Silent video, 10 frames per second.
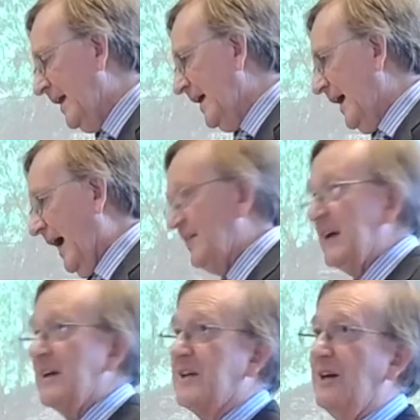And
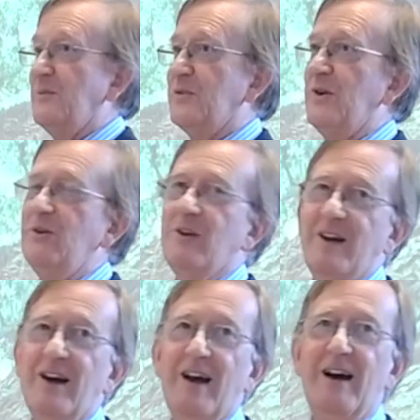then I came through
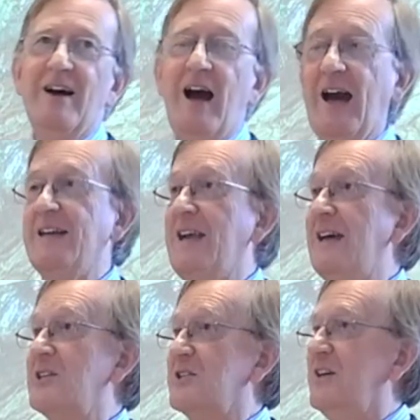
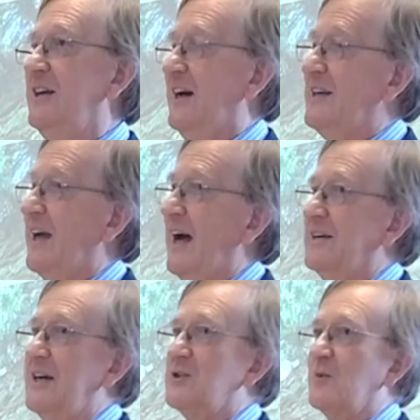Hackness, and in
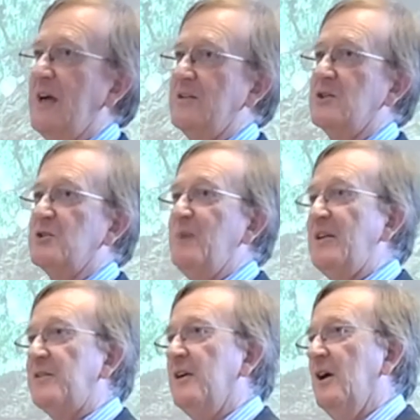Hackness we had
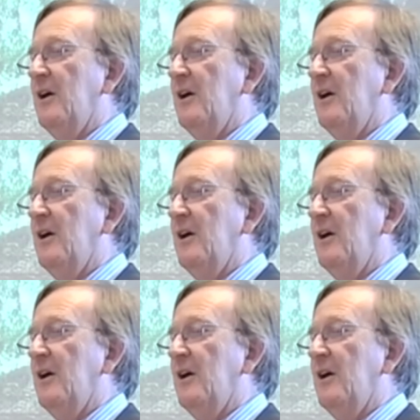Smith,